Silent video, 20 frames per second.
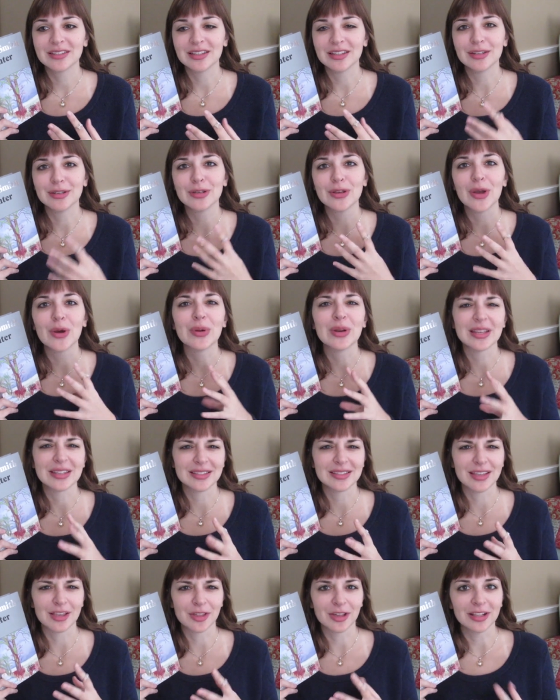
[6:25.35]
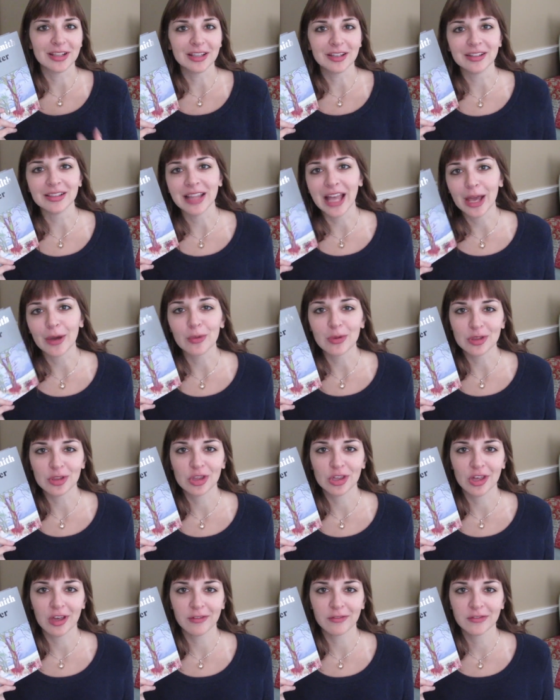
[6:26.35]
to notice such a clear language
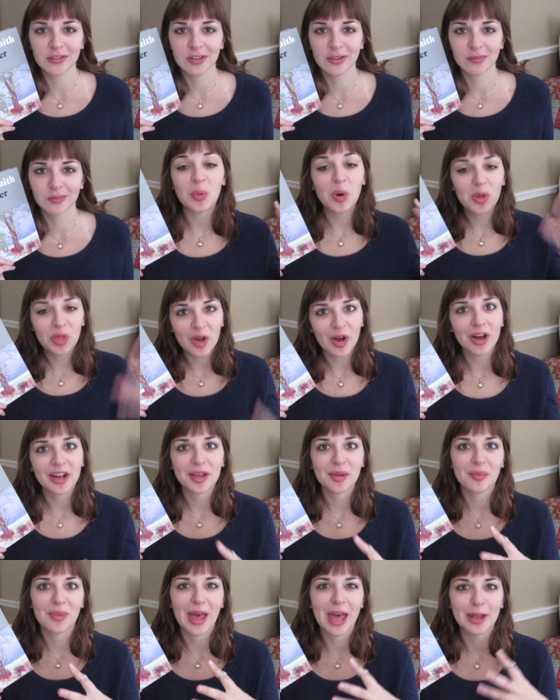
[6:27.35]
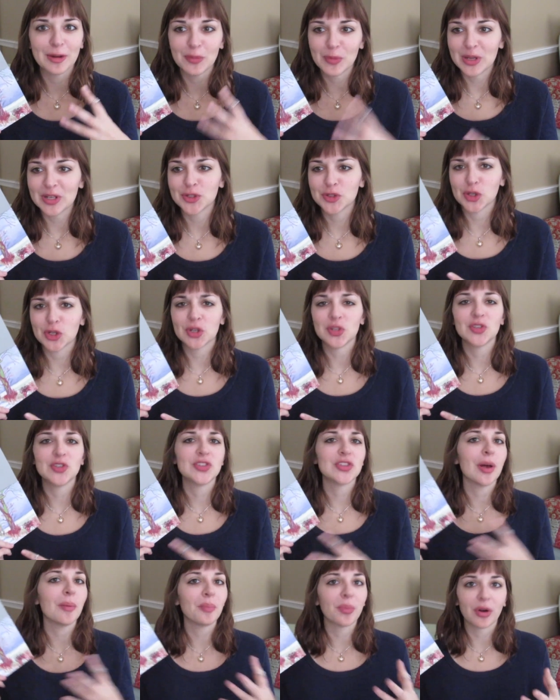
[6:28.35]
shift. Both Autumn and Winter
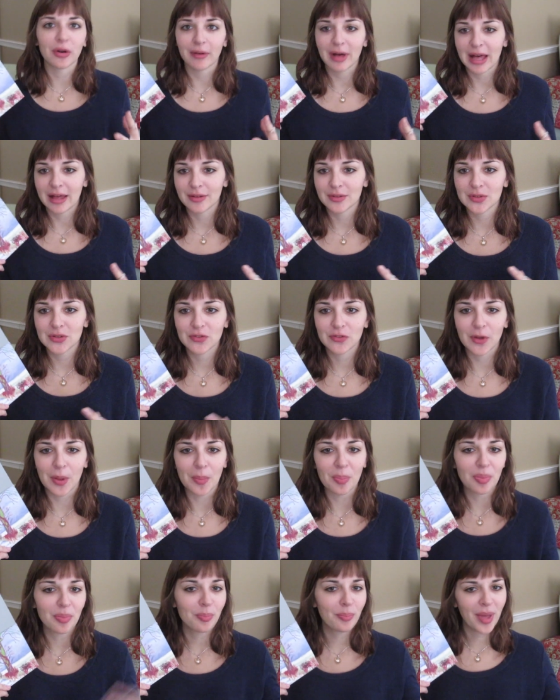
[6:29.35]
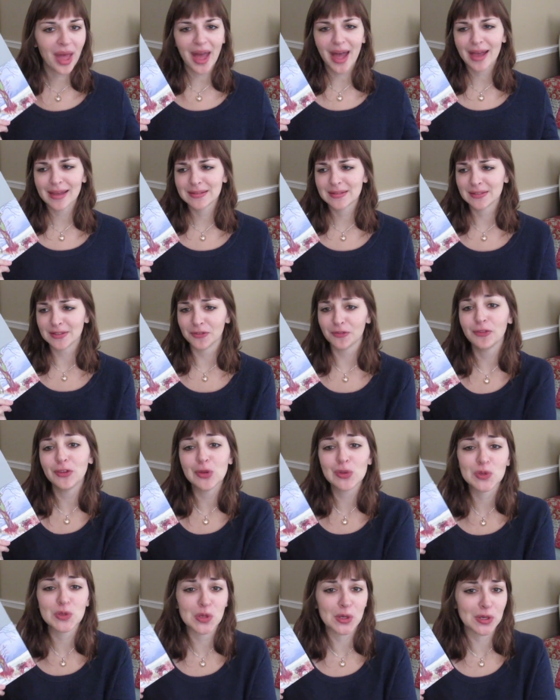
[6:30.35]
jump around from past to
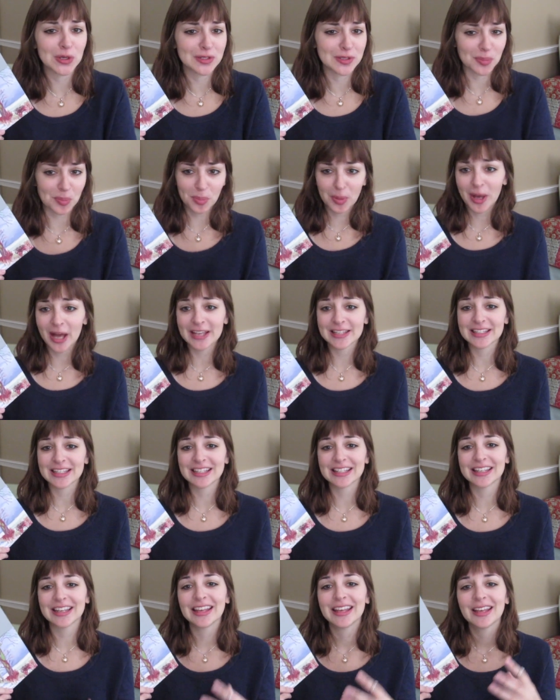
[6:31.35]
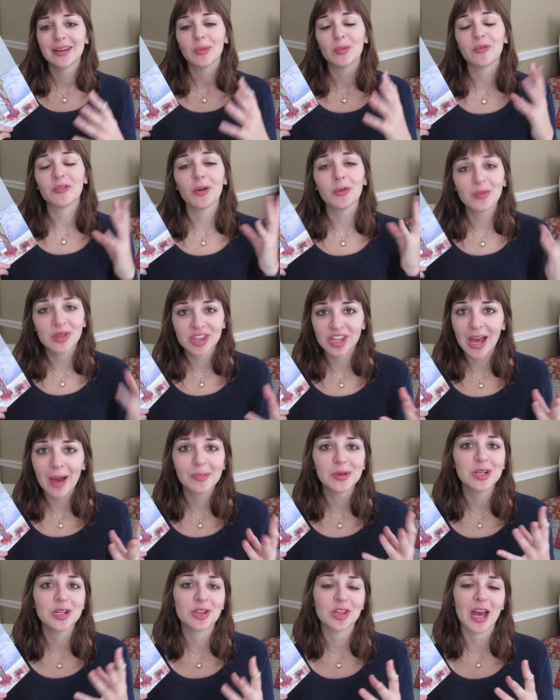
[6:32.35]
future to present, from
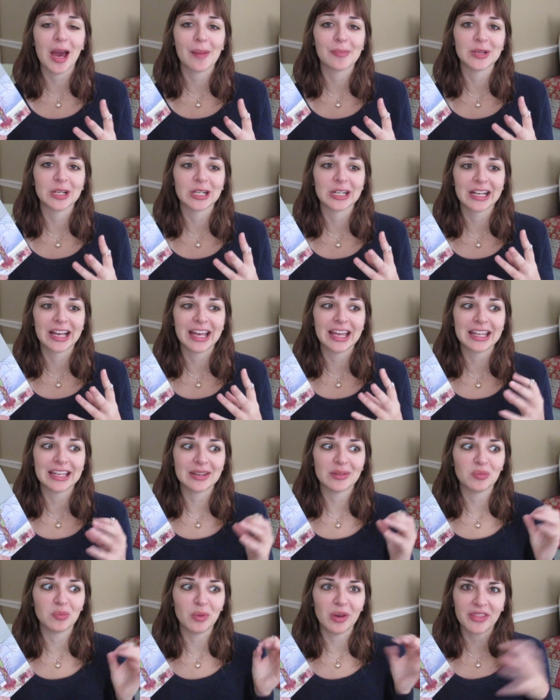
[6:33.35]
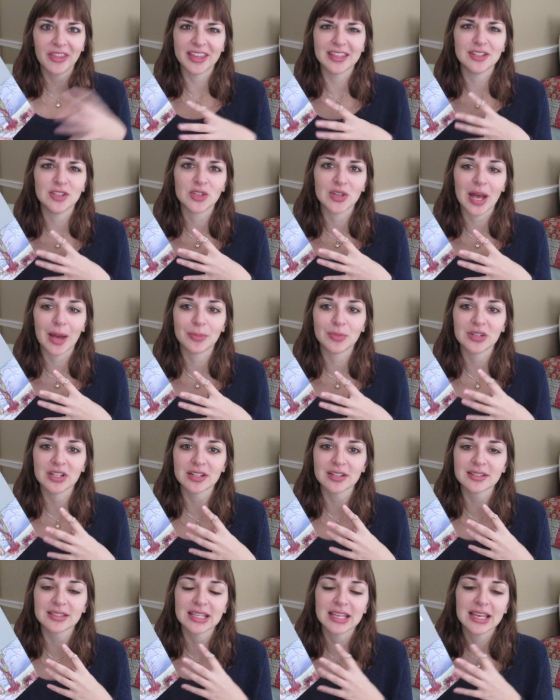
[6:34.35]
chapter to chapter and within
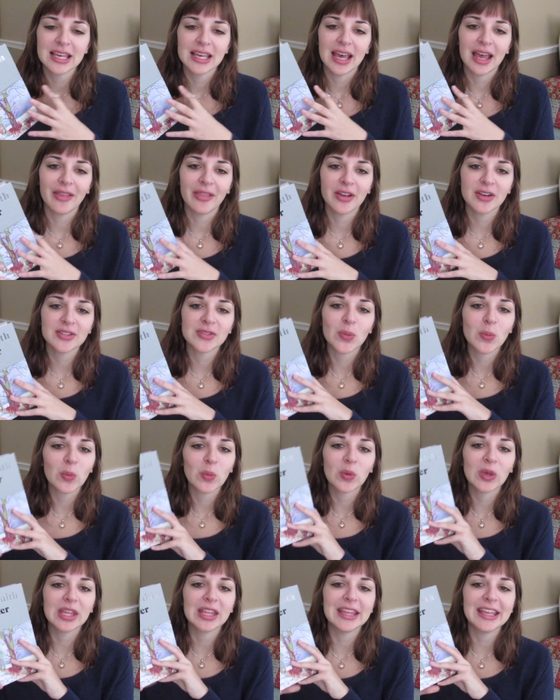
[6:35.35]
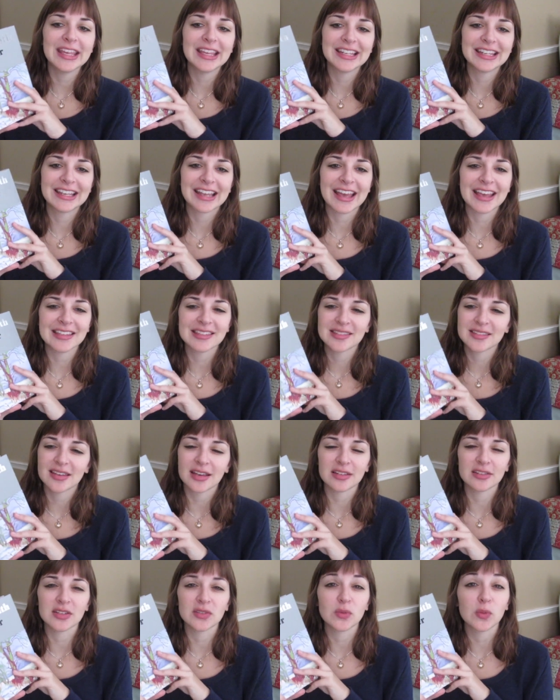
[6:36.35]
chapters, and there are some really nice
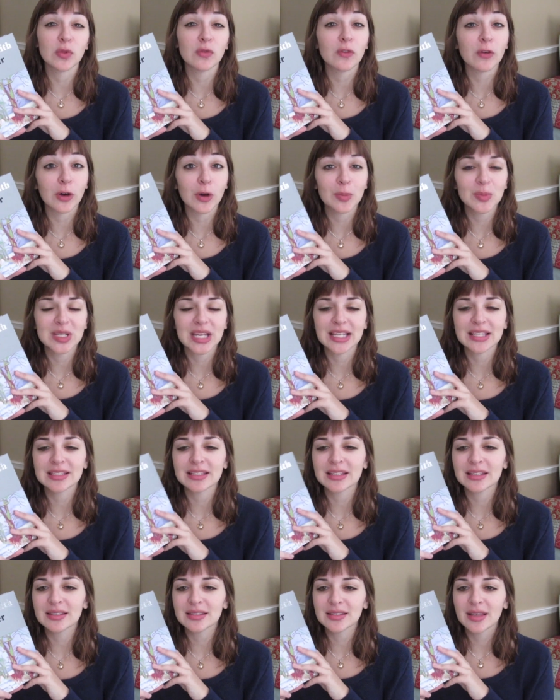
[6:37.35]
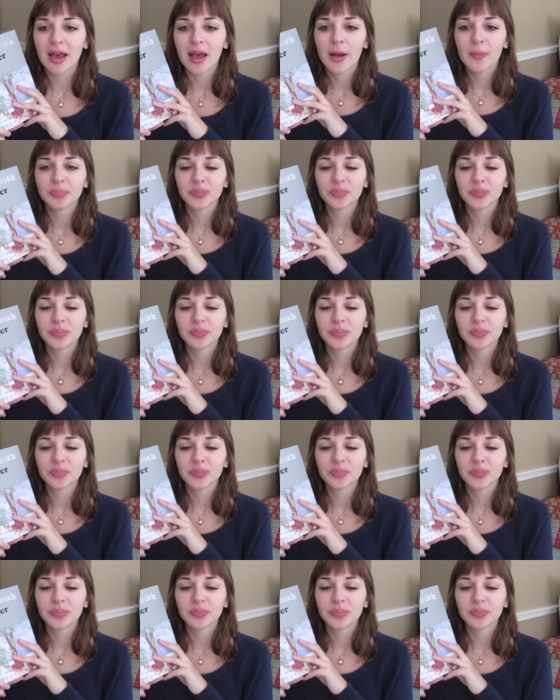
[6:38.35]
touches with verb tenses.